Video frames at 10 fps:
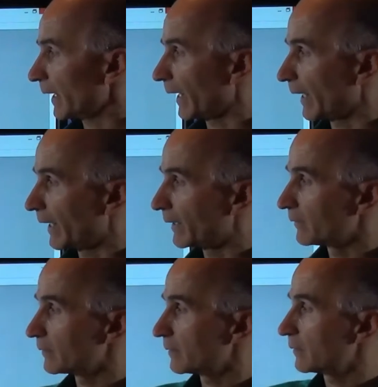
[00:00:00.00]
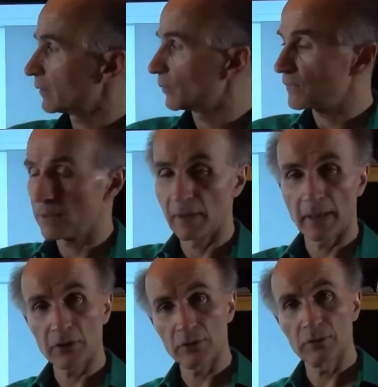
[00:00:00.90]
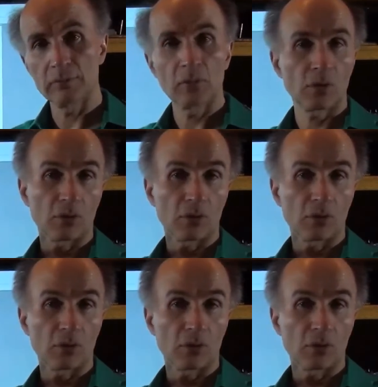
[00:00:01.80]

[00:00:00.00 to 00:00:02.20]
and reducing the headroom